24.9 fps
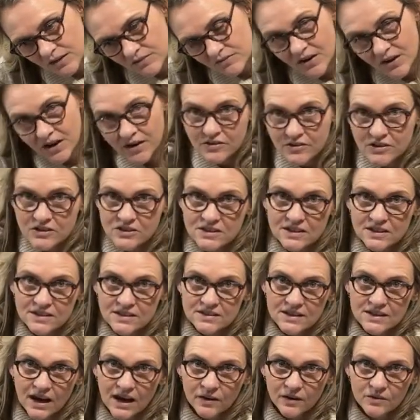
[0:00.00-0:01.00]
5 or 6
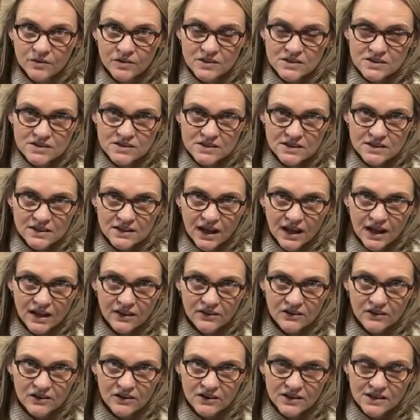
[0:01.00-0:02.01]
hours together
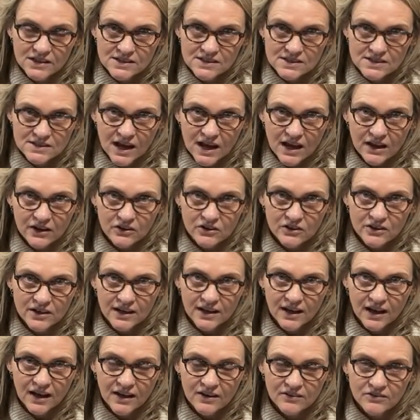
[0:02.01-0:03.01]
on a
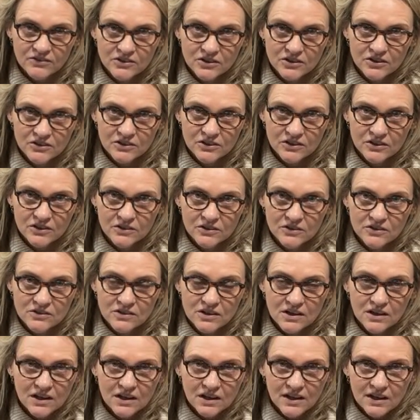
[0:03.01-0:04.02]
Saturday afternoon
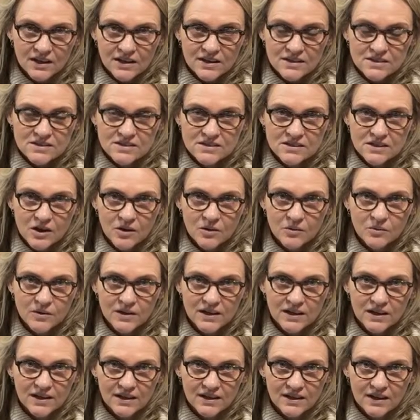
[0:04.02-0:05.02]

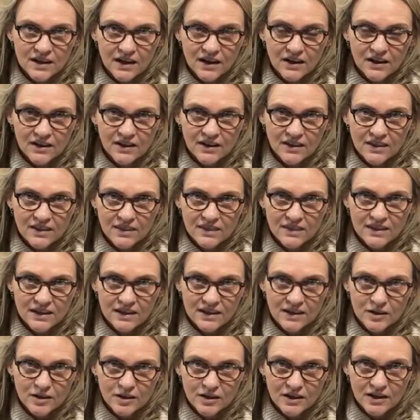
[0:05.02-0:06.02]
sewing
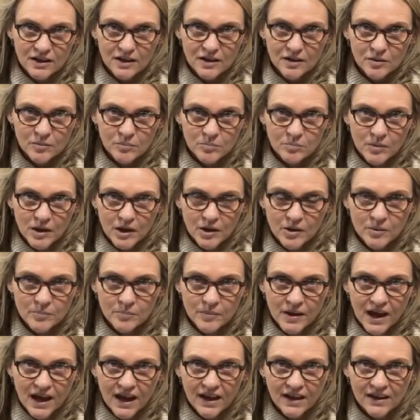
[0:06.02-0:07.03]
the Belle
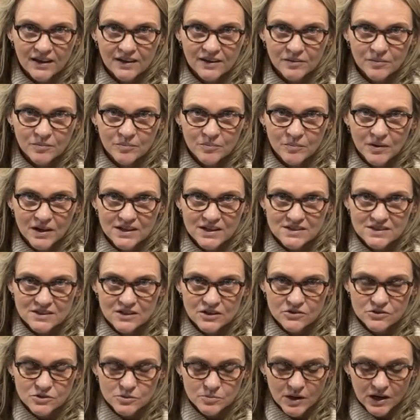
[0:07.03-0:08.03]
bag by
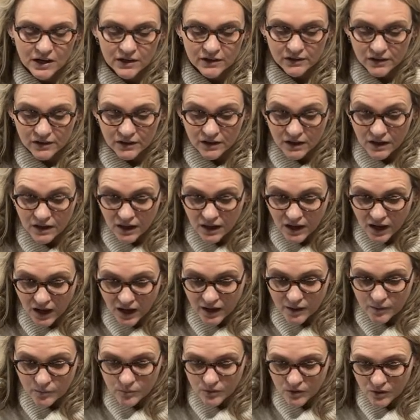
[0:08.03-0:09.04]
Sewspire.
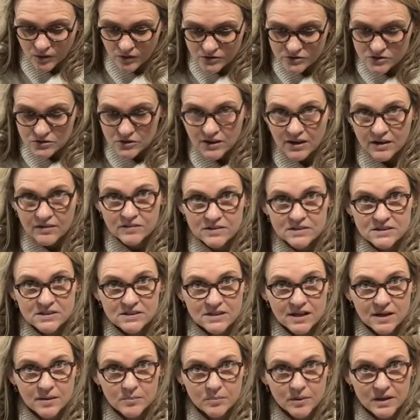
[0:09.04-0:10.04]
I will also have a
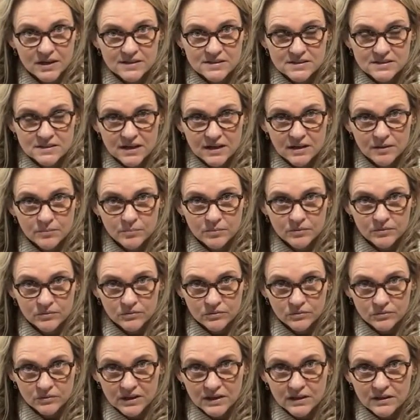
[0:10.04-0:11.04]
step-by-step
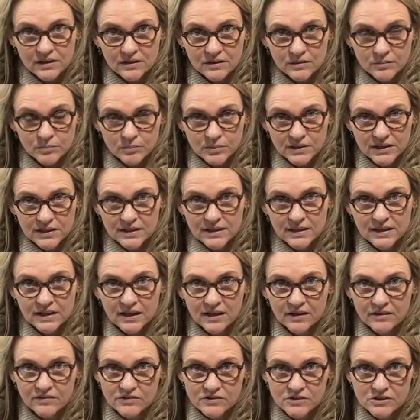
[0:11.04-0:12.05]
written
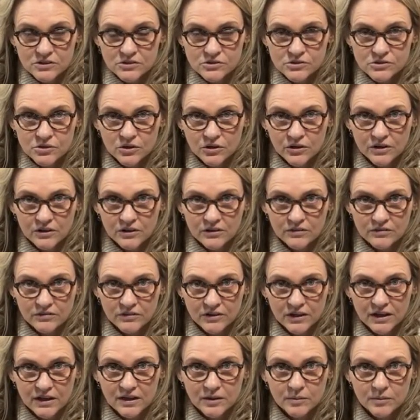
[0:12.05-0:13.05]
PDF tutorial for
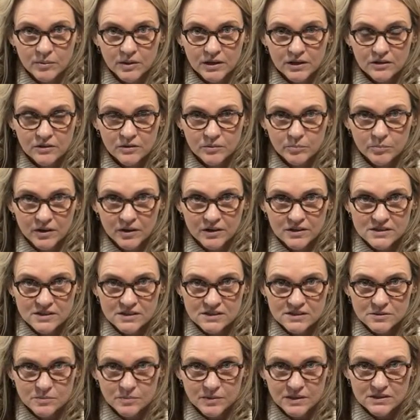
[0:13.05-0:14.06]
anybody who
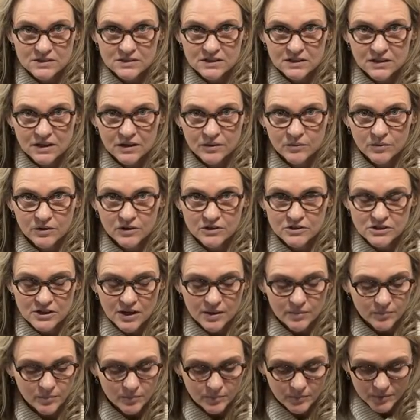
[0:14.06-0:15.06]
participates in that
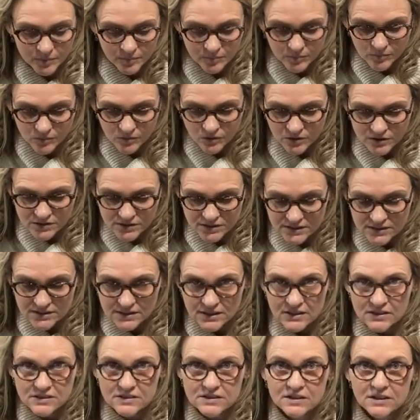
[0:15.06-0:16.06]
workshop, but more
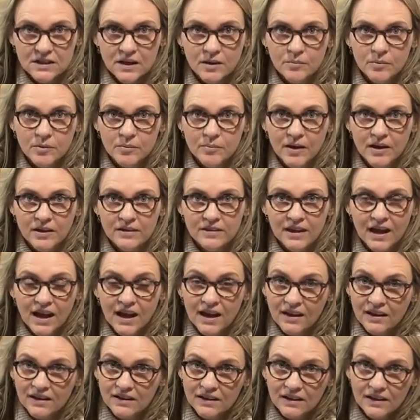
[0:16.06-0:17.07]
details to come about
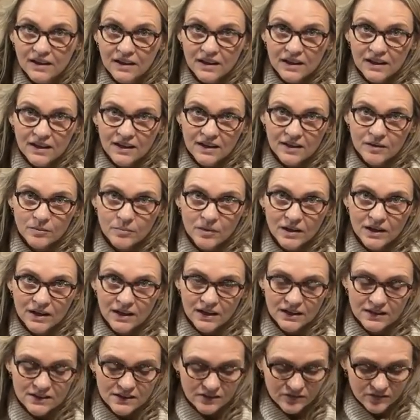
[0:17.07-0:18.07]
that in my
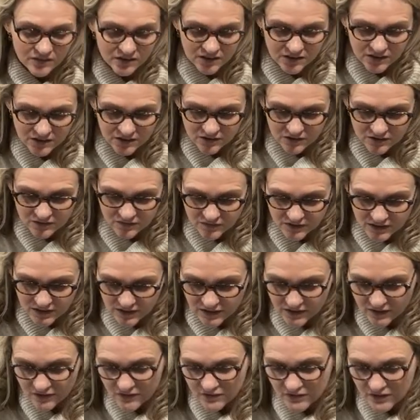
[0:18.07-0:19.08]
end of the year
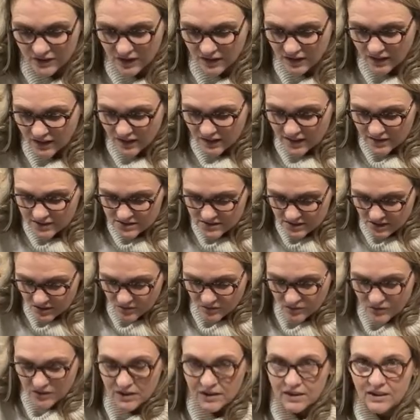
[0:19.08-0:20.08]
video.
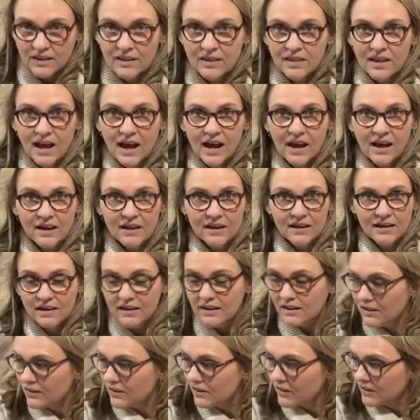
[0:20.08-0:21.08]
So that
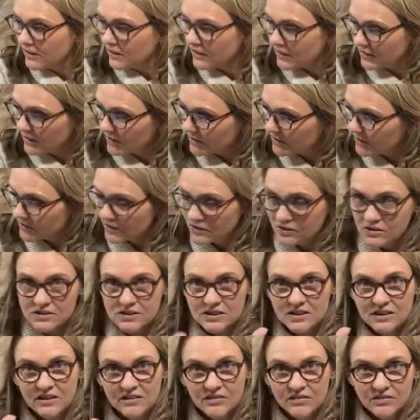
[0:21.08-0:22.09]
concludes
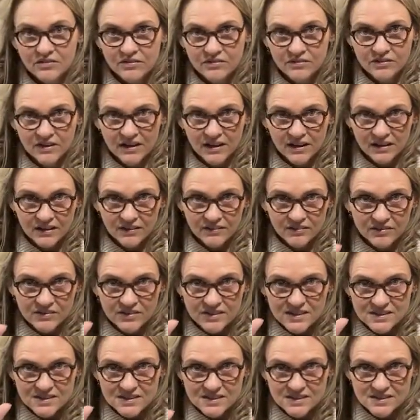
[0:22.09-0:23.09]
the 5th
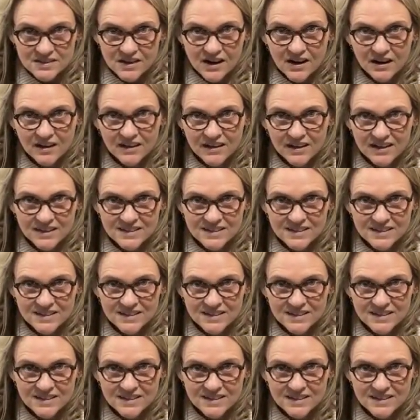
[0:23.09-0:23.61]
stocking